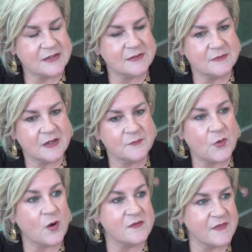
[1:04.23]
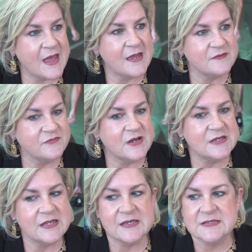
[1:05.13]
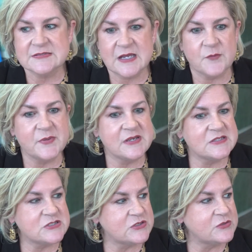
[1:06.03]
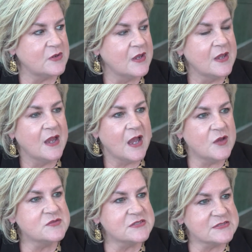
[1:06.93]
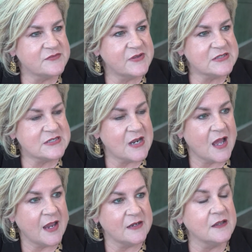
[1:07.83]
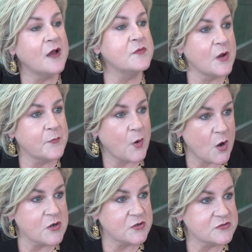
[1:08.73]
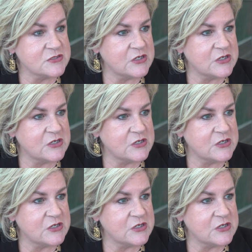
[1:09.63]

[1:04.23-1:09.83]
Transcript: And, and part of that funding is helping to host this event tonight night, along with our partners.